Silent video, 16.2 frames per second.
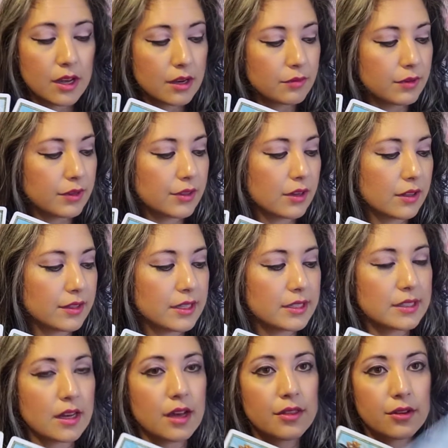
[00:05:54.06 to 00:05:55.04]
with all
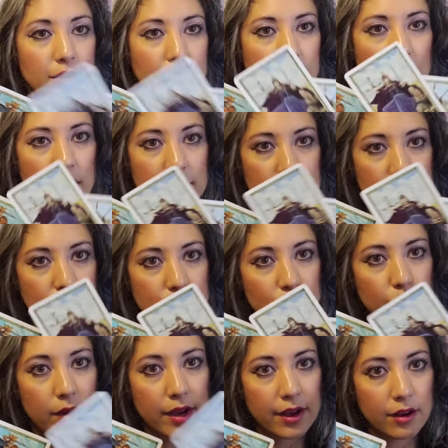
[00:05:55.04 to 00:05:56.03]
these other cards as
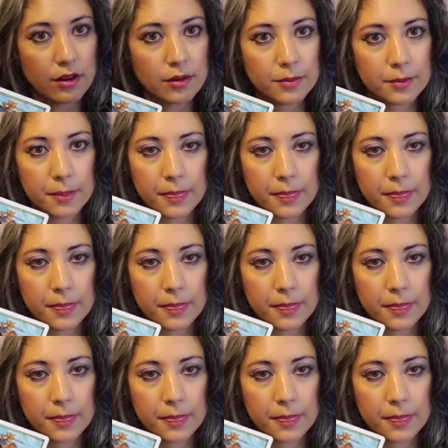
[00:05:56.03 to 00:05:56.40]
well.